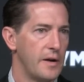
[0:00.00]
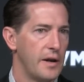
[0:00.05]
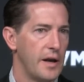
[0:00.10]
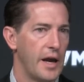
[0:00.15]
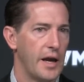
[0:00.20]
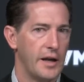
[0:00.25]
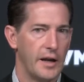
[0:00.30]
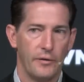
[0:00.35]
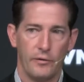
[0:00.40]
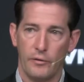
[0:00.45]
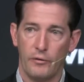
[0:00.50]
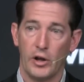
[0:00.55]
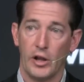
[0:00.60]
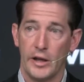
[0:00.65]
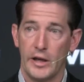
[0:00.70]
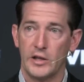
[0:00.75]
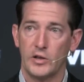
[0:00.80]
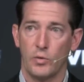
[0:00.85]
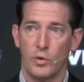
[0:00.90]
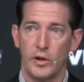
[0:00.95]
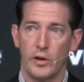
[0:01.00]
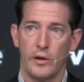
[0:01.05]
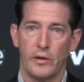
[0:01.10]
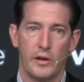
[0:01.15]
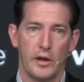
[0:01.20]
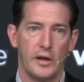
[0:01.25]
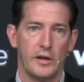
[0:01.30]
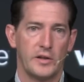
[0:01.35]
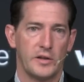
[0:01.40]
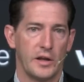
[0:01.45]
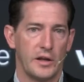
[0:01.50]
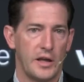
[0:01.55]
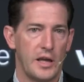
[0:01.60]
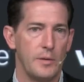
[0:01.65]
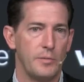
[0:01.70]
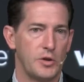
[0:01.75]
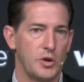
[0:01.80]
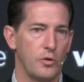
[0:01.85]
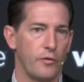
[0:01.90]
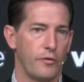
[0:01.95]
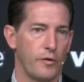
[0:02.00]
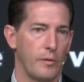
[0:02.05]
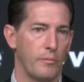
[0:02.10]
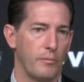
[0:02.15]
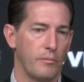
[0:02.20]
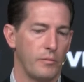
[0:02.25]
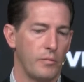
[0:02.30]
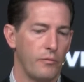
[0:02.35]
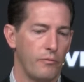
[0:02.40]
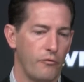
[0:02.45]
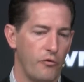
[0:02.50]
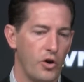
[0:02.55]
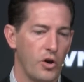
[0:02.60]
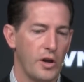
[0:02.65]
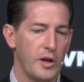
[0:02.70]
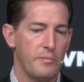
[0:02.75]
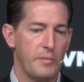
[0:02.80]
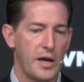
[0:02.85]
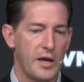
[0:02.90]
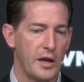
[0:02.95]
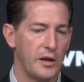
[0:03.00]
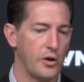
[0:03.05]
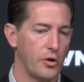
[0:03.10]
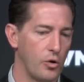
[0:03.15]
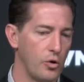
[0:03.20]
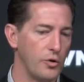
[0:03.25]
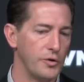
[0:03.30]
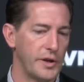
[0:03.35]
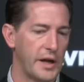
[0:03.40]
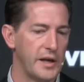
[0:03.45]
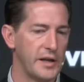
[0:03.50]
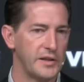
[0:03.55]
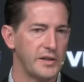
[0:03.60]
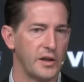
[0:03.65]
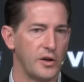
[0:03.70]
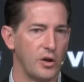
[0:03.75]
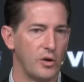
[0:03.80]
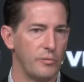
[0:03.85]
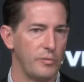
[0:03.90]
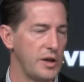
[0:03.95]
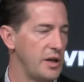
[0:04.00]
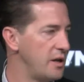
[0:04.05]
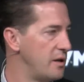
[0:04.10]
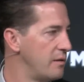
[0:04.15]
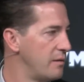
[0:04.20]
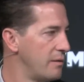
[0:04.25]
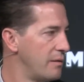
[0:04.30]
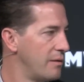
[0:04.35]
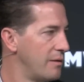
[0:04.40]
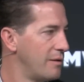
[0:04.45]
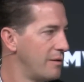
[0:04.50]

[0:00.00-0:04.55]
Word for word: And it really is one of the things that keeps you from really making your whole data you center bottleneck. Be,